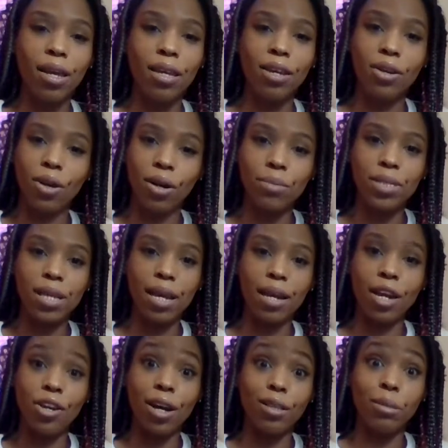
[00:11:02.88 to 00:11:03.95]
You know what I'm saying?
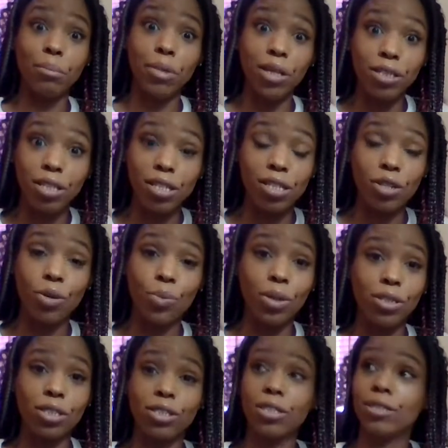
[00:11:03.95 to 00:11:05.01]
Now you got the munchies and you
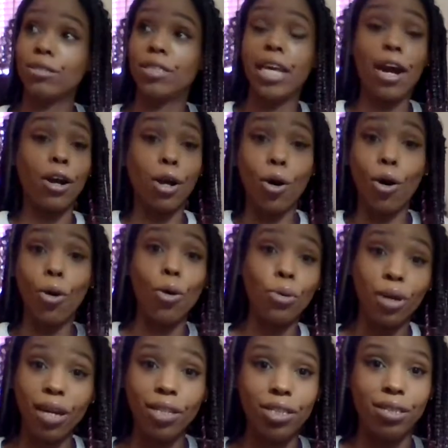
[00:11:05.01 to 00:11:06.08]
want to just tear the whole
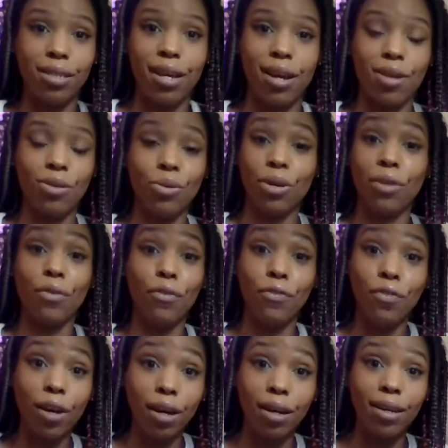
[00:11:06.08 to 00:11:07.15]
kitchen down. Don't give a
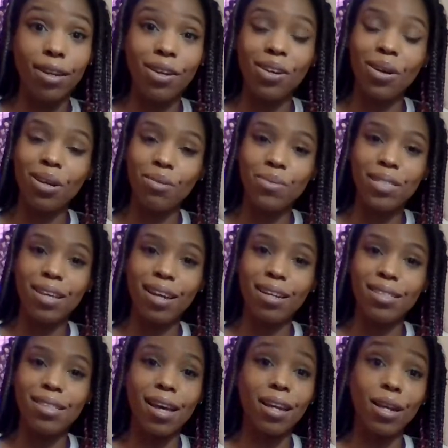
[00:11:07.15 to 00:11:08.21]
fuck. You know what I'm saying?
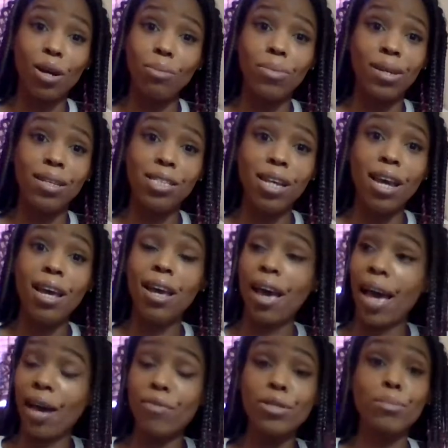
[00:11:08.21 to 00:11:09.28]
It's like, no, bitch,
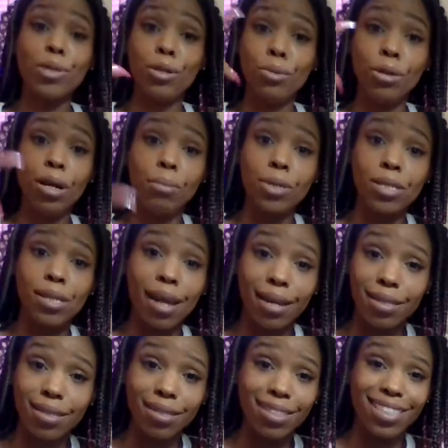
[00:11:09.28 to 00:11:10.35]
have some cucumber
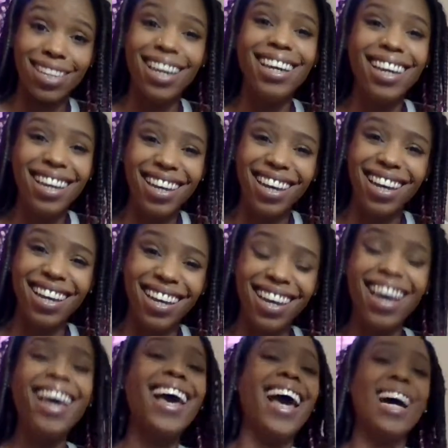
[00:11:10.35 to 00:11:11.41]
slices.
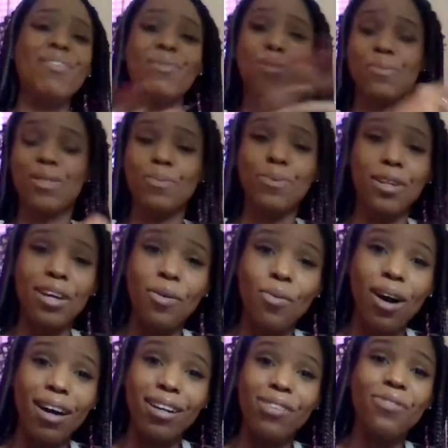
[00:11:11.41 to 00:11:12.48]
Have some spring
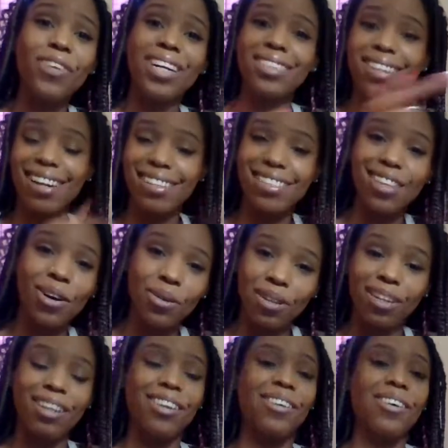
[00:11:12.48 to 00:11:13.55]
water. Fuck that
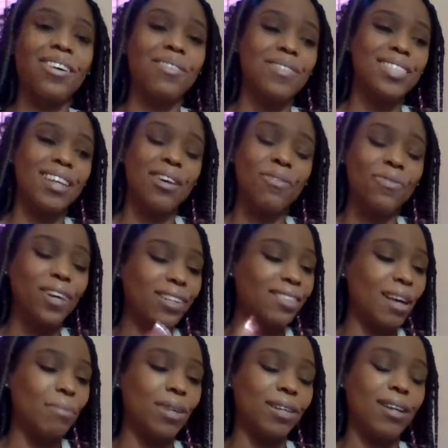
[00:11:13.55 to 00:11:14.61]
soda. You know what I'm saying? Fuck
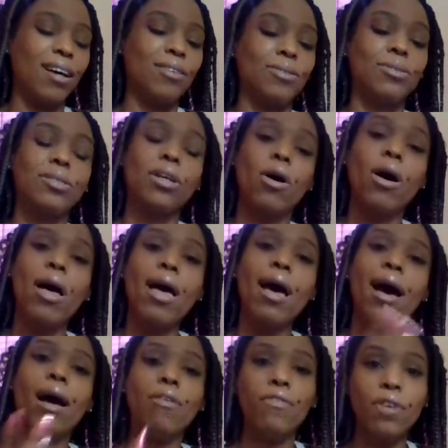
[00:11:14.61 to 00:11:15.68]
that McDonald's. So
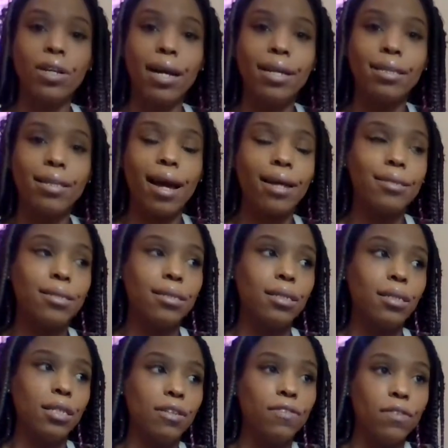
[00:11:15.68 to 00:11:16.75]
I feel like that's the
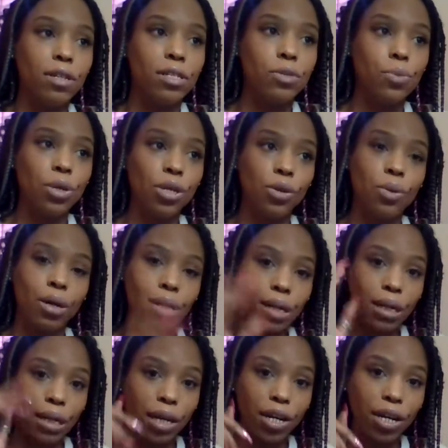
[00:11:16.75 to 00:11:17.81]
difference. When you are
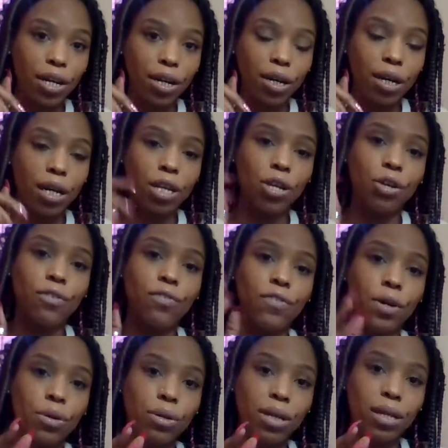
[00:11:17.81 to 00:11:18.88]
clear and you're
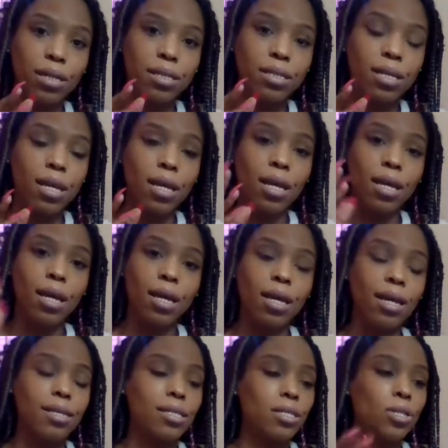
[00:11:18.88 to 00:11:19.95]
focused,
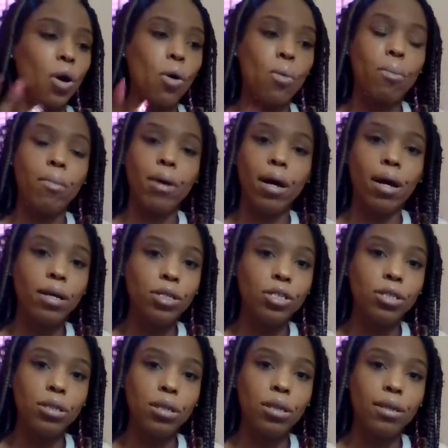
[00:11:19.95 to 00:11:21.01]
it's so
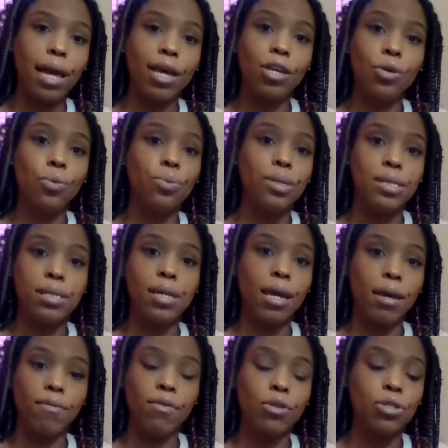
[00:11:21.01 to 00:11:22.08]
much that you
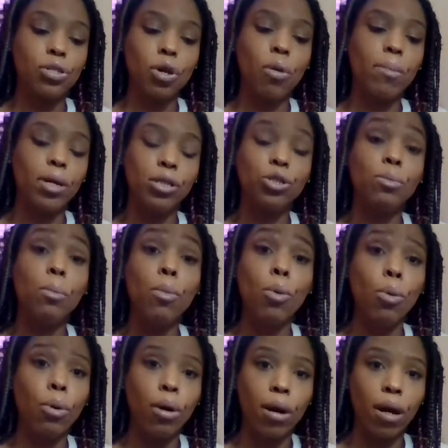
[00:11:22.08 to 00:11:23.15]
receive. There's so much
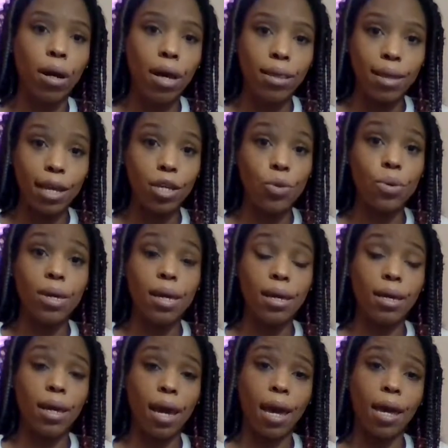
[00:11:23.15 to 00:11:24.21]
more that you
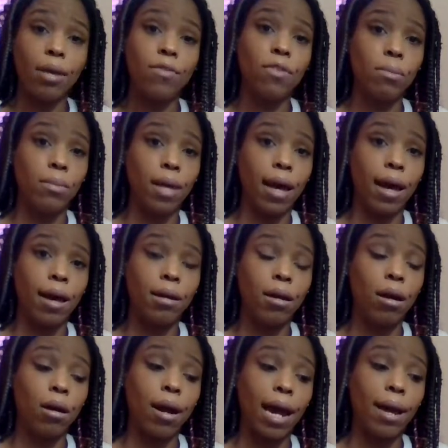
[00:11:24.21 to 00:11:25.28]
can gain from that.
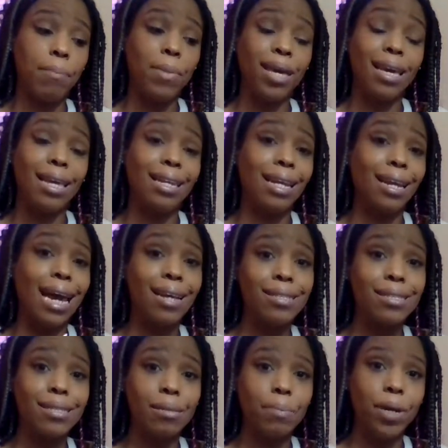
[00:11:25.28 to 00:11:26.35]
All right? Being
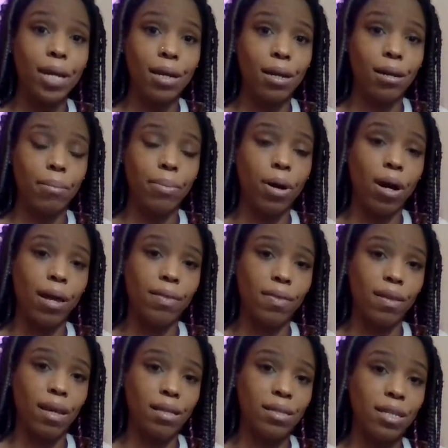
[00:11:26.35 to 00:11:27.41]
less dependent upon
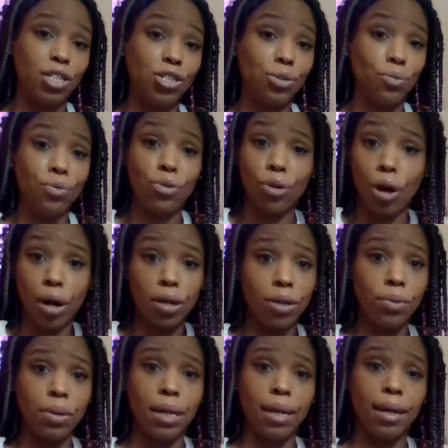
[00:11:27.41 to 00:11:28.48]
things that you thought
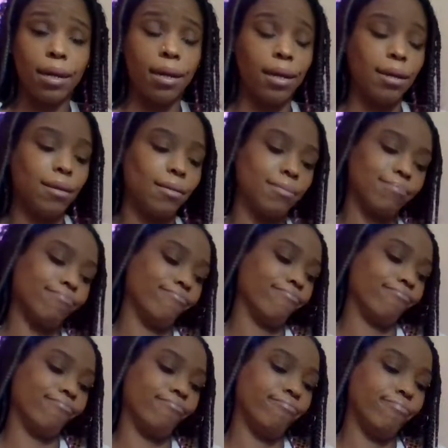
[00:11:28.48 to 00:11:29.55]
you needed.
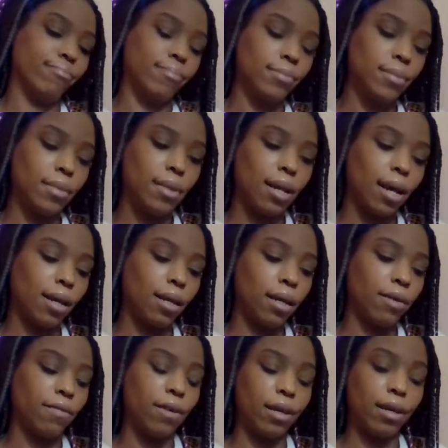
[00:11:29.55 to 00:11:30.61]
I
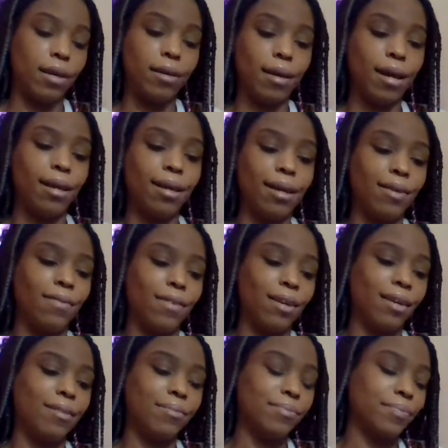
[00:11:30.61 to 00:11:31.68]
love it. I love
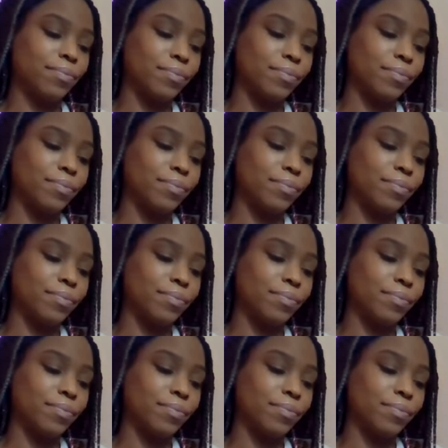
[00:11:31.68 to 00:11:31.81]
it.